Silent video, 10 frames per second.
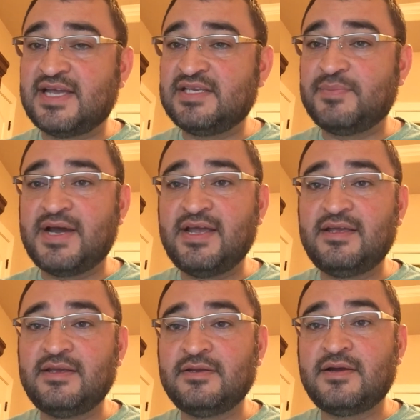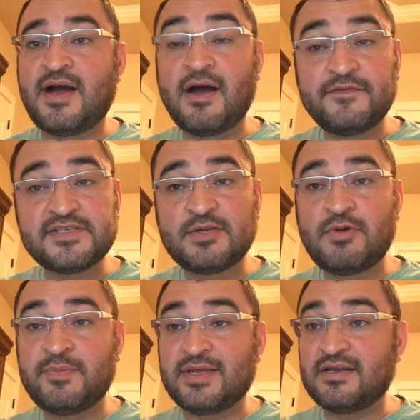I had to buy an office
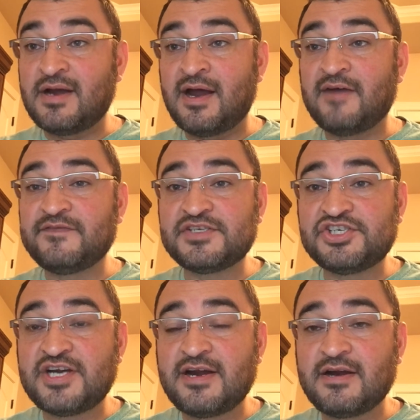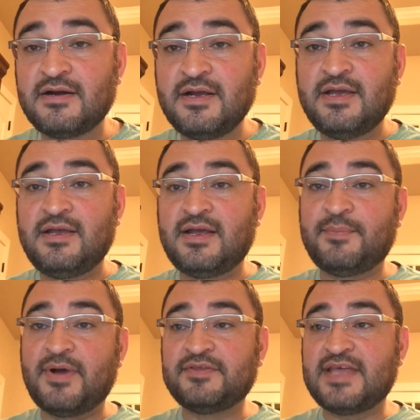equipment, like an office chair.
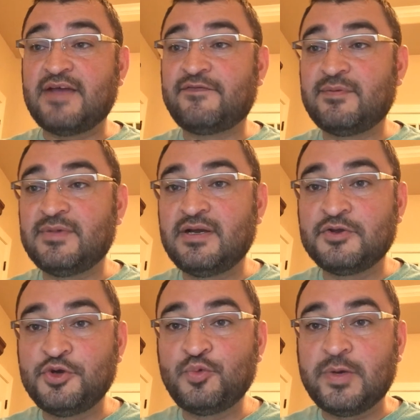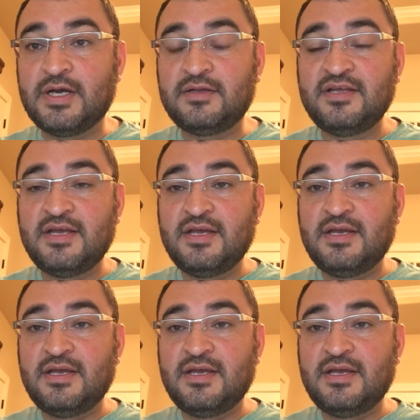I bought that from a Goodwill.